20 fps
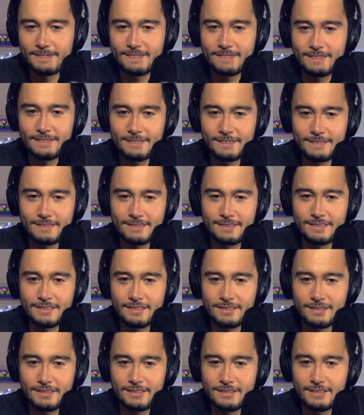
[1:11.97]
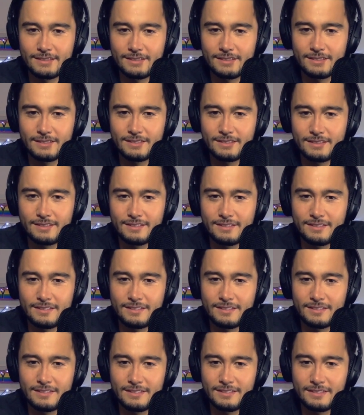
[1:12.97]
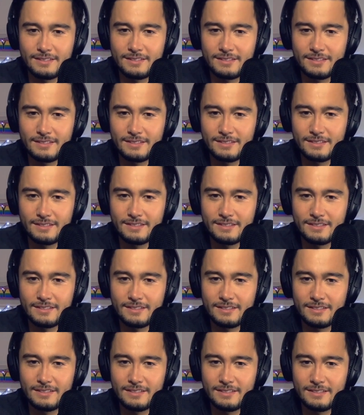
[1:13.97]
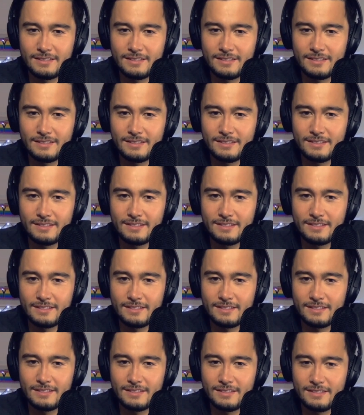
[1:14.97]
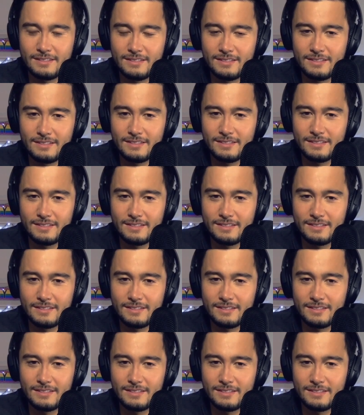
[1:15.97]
No words are spoken by the person on screen.